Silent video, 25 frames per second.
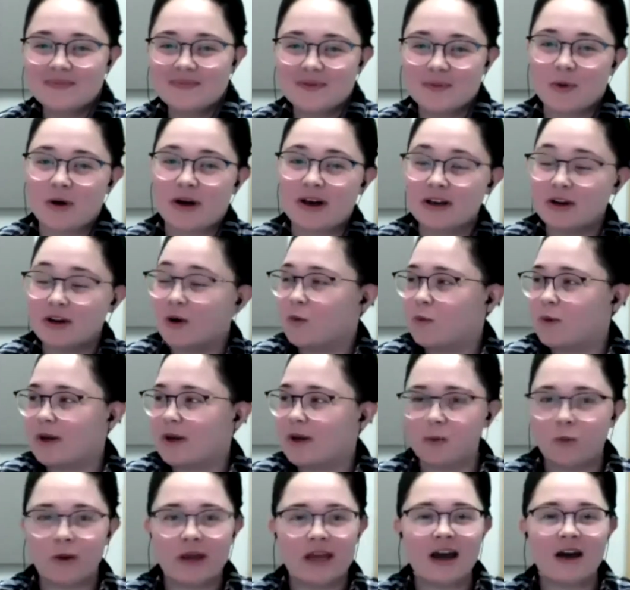Well, I know
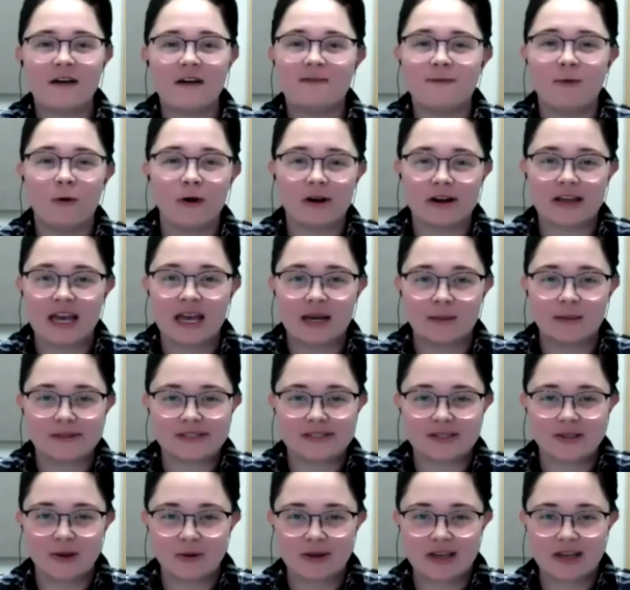we have 4
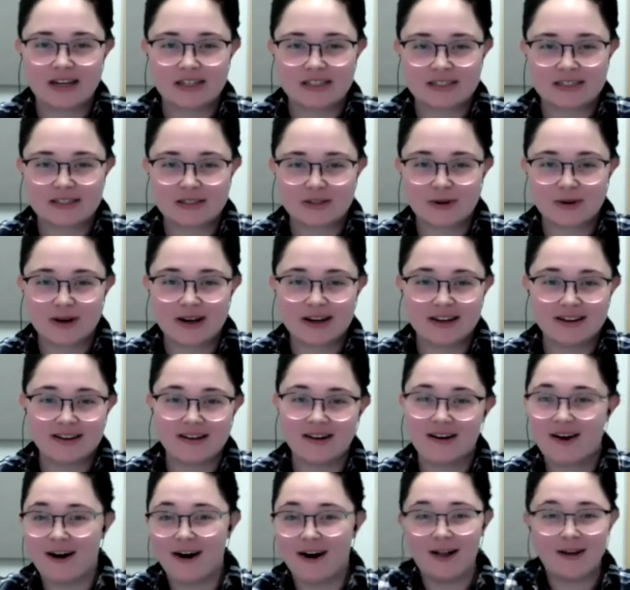campus locations, right?
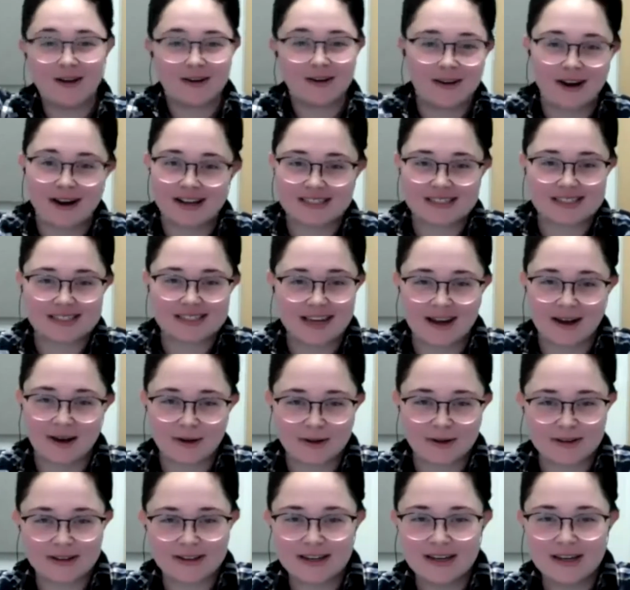All across
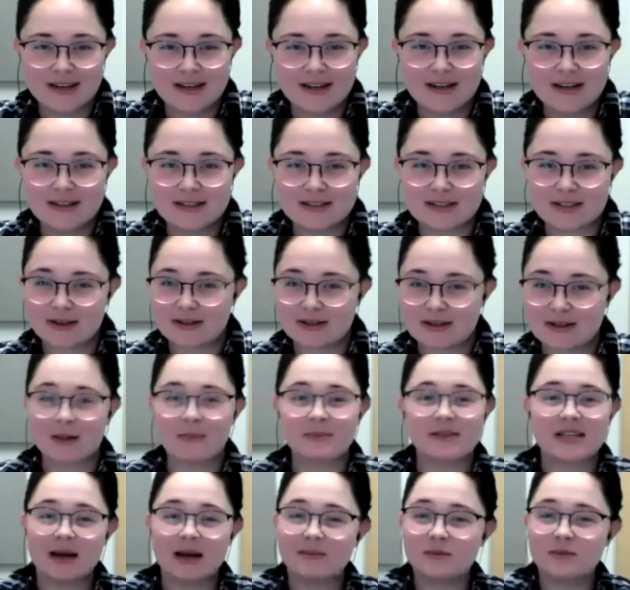town. So
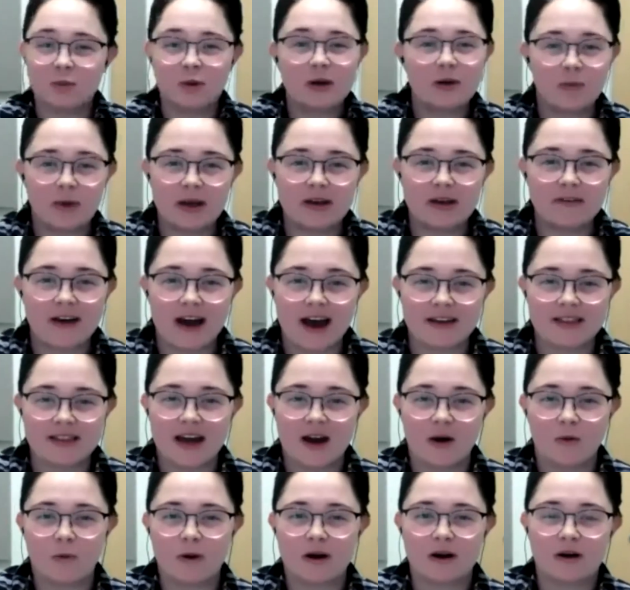sometimes we've had
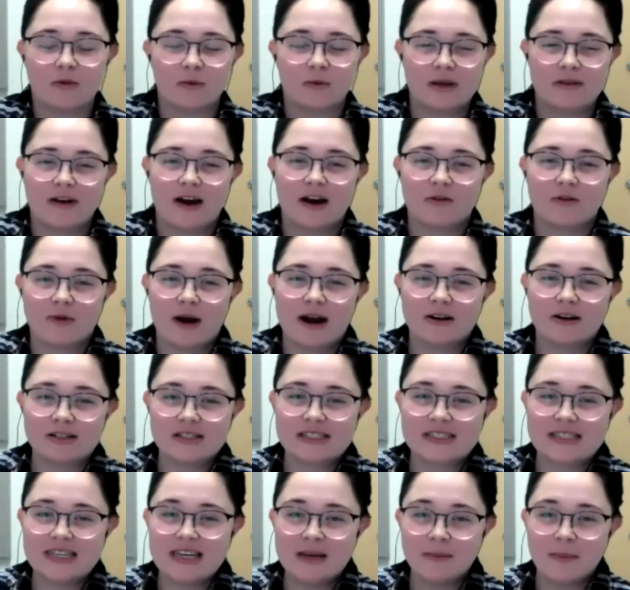that where we've had
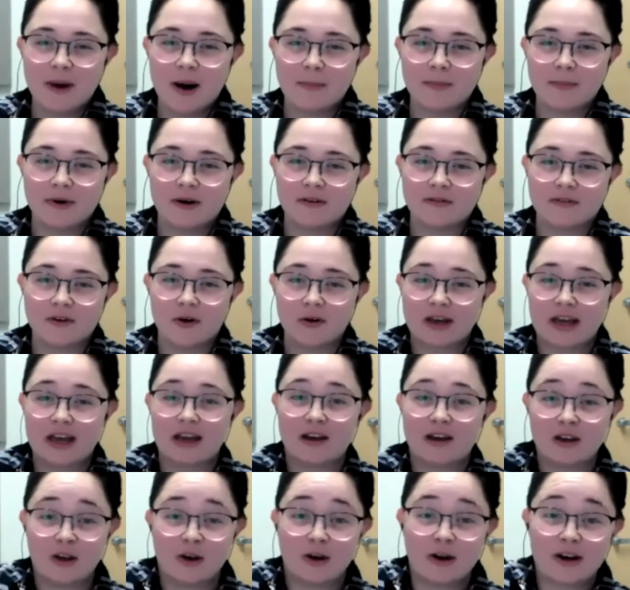writers team up of,
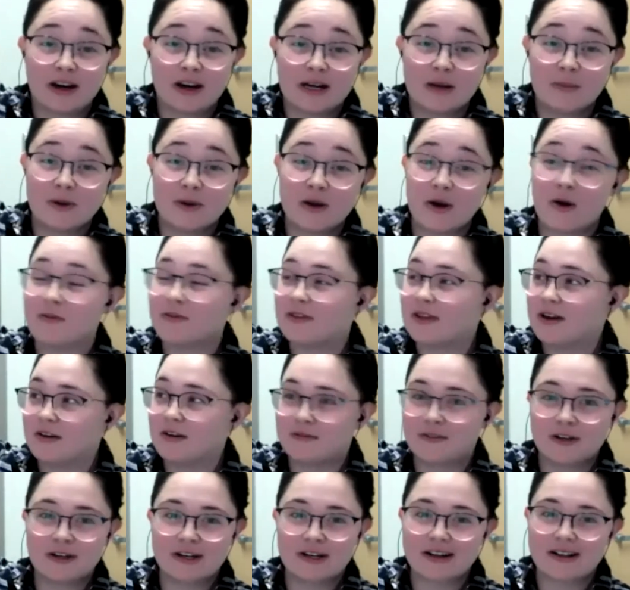okay, you're going to be over there
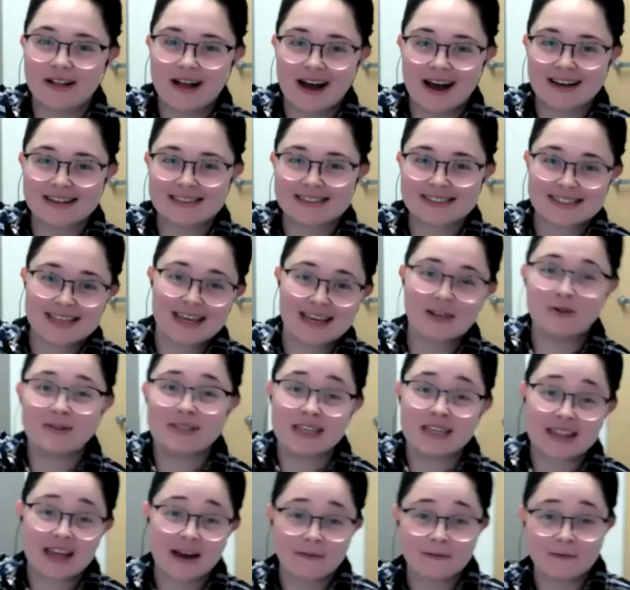for your class. Can you
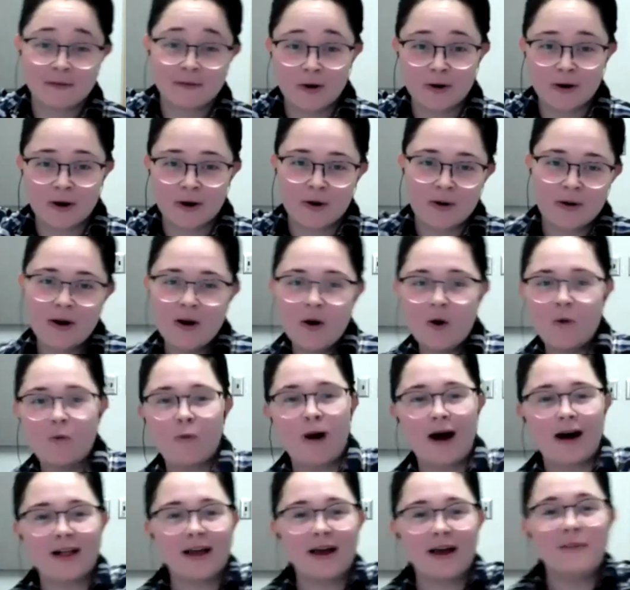take that photo
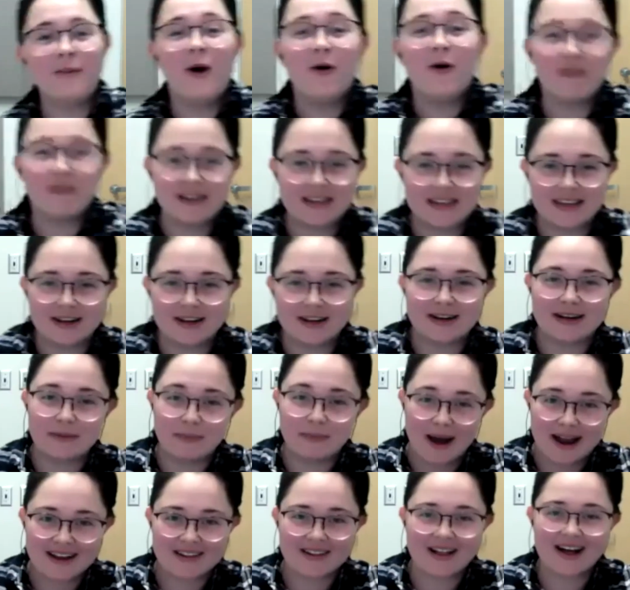while I'm over here in
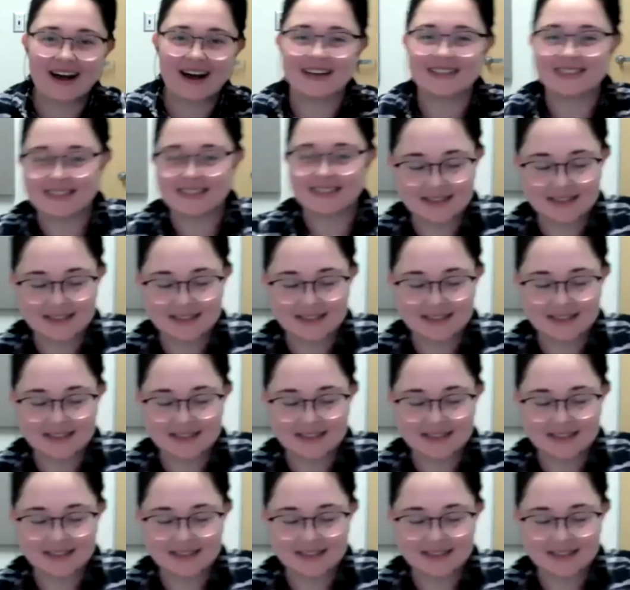my class?